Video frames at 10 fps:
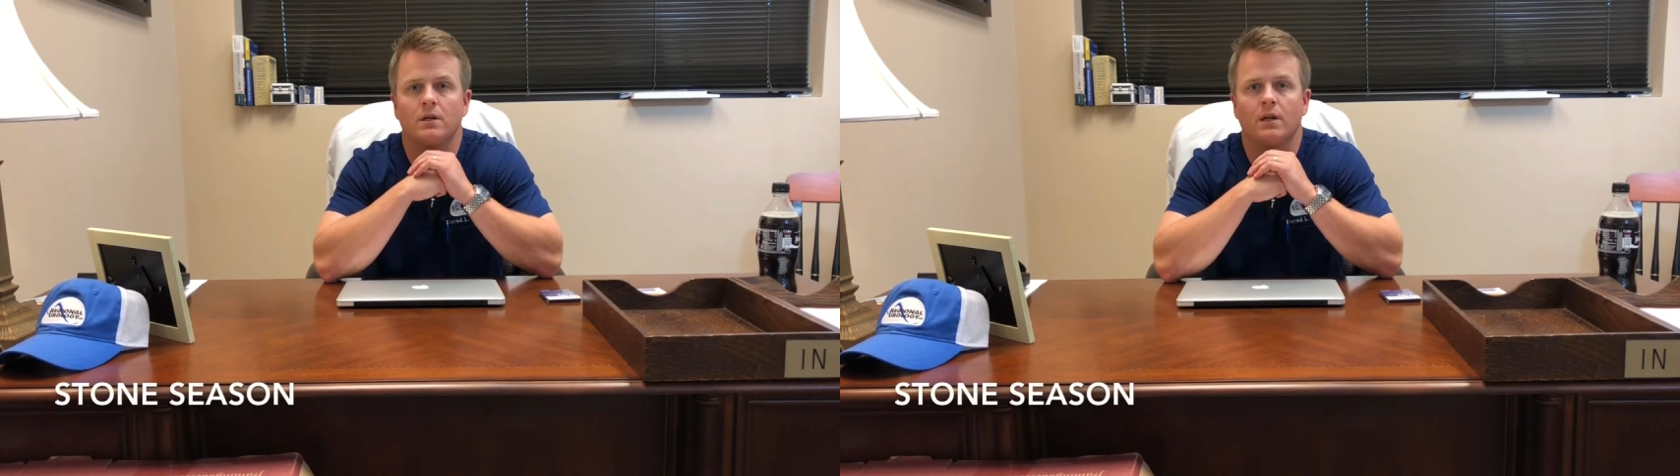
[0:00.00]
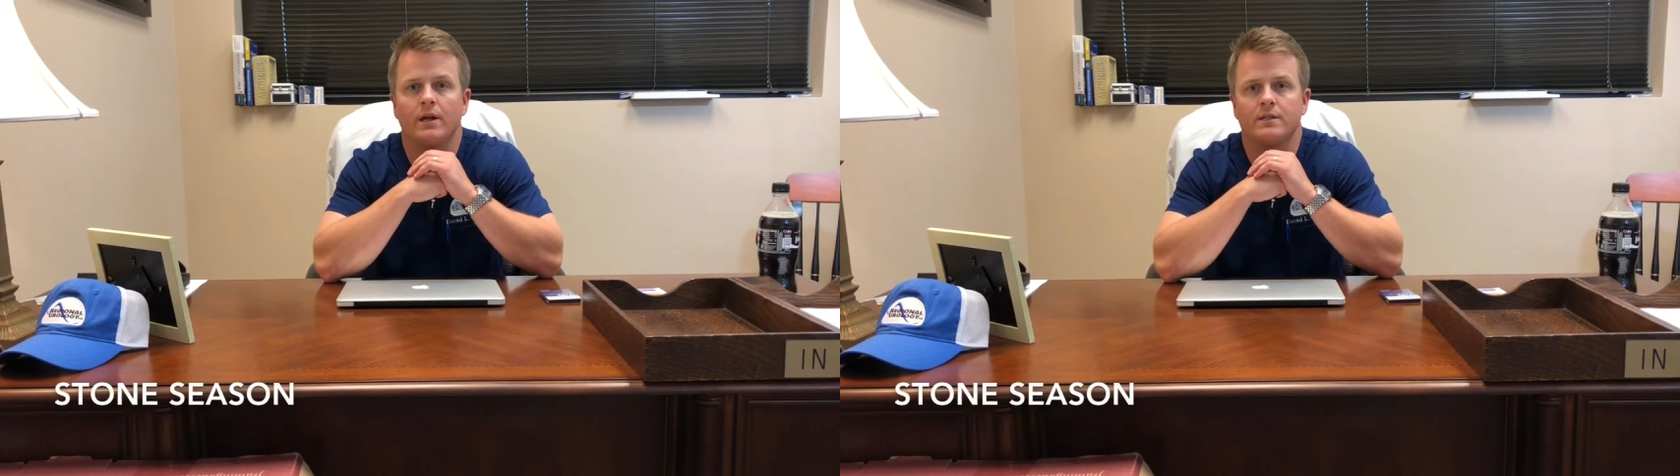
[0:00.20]
and
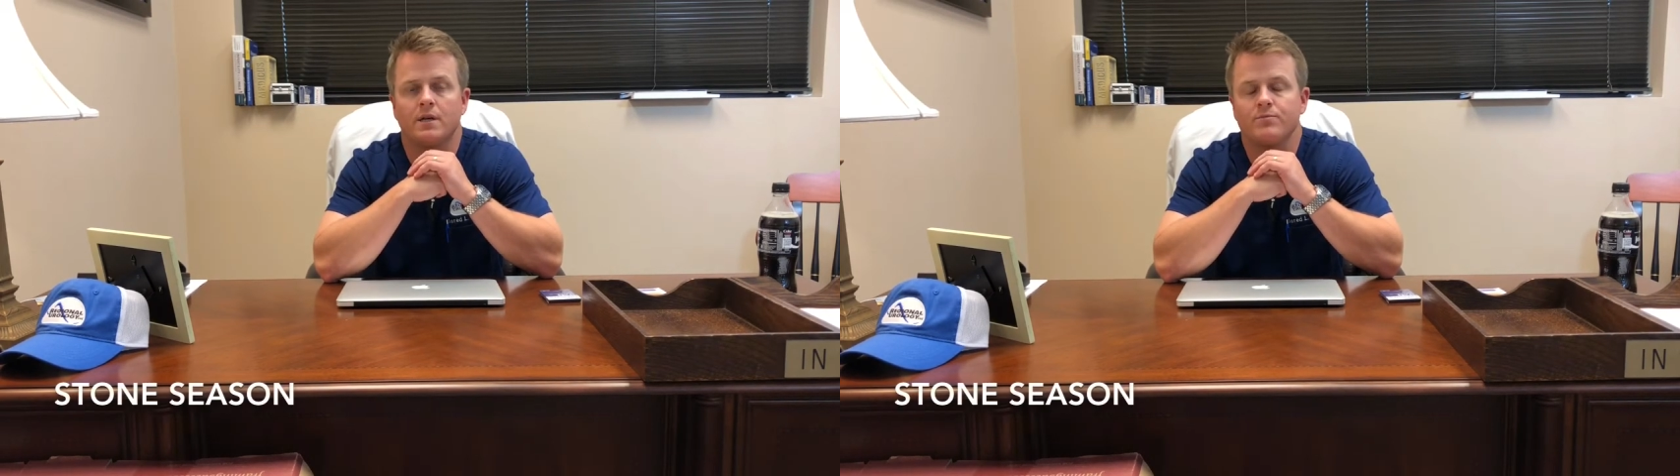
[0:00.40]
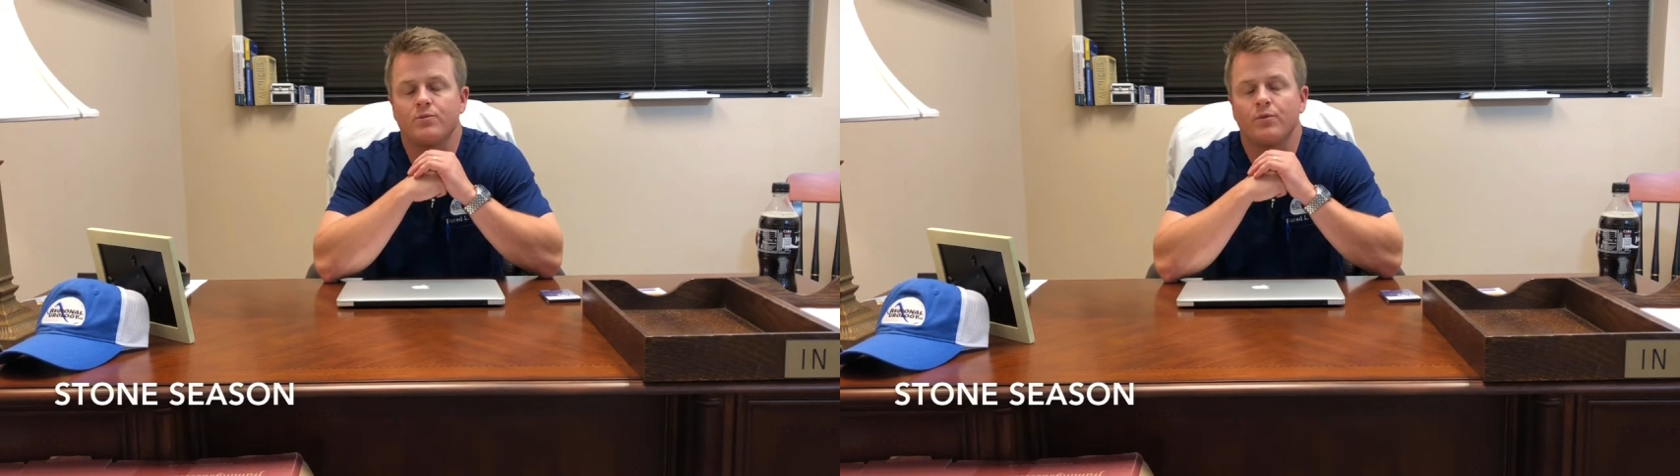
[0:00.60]
a lot of
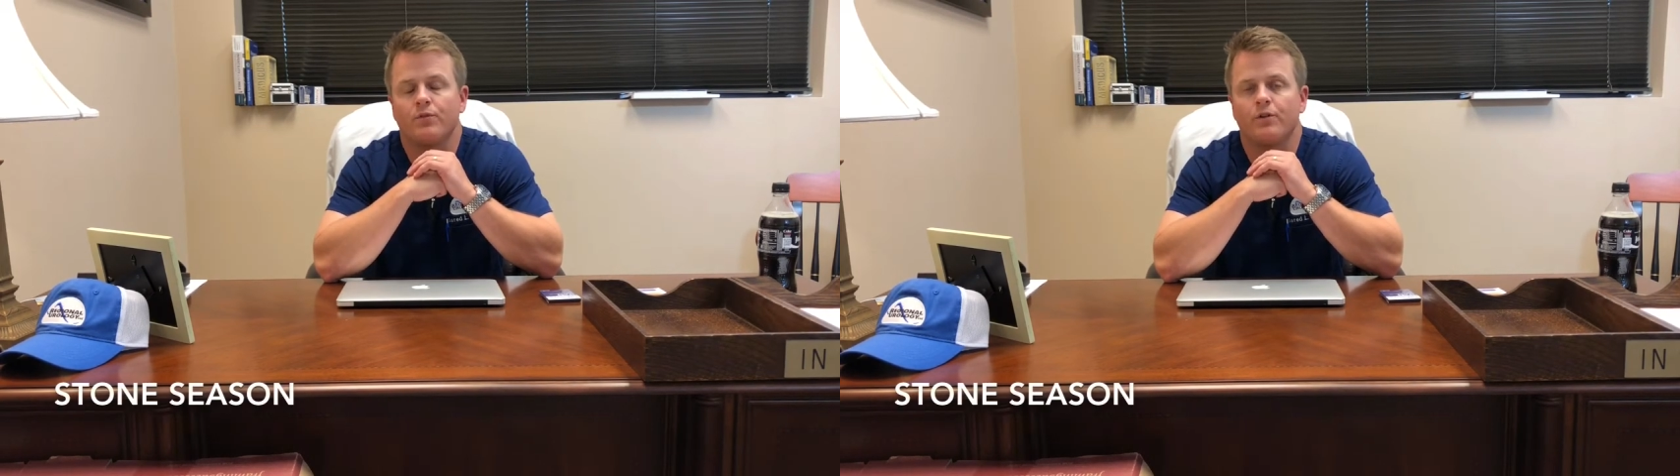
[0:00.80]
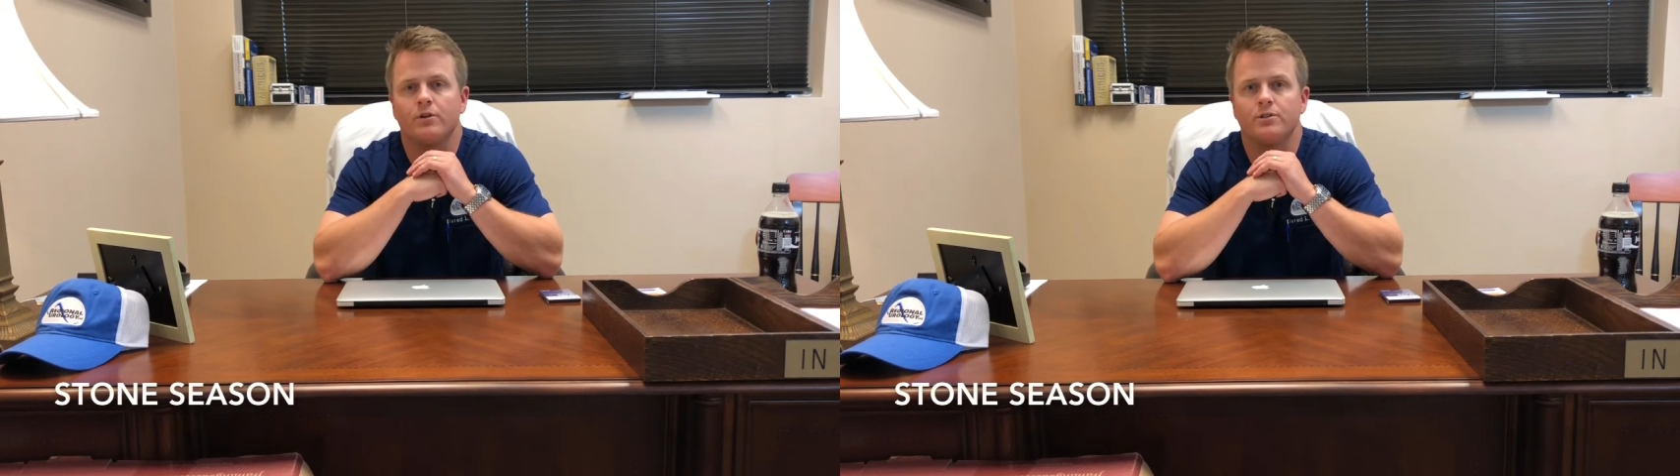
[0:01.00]
times we
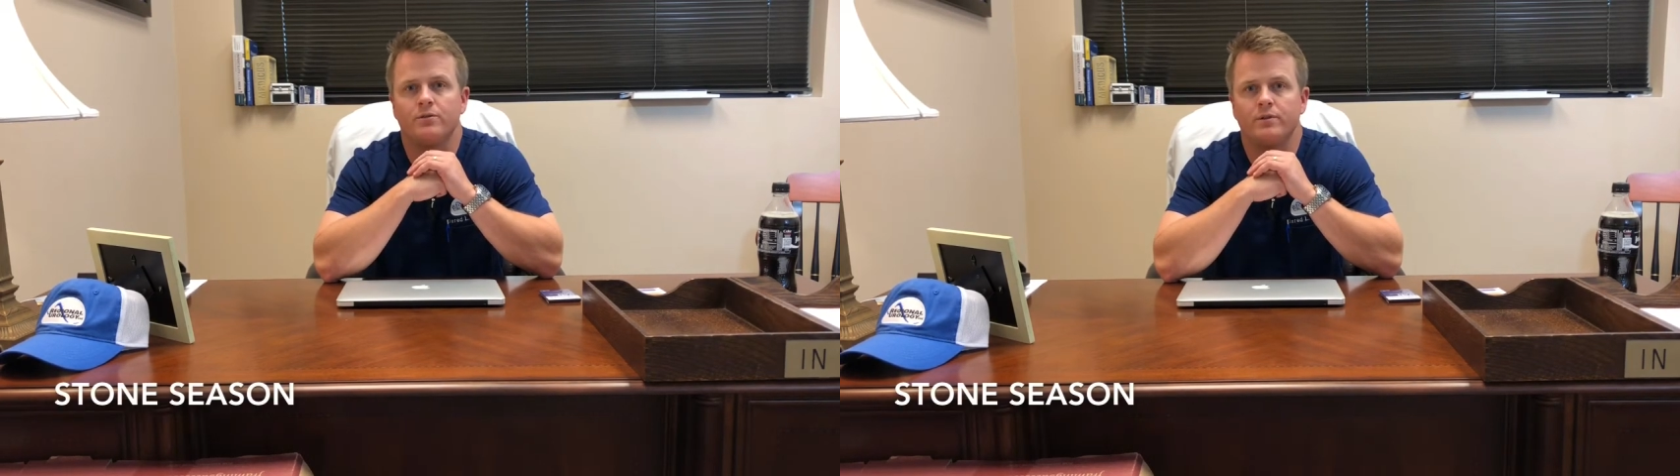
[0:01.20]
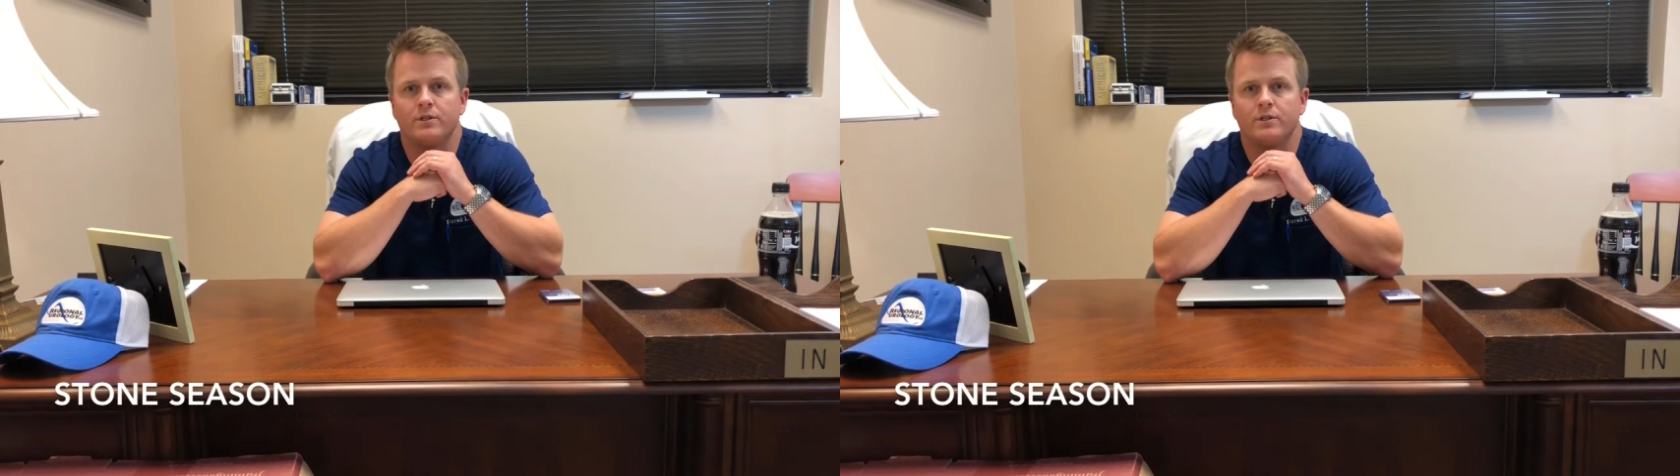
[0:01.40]
refer to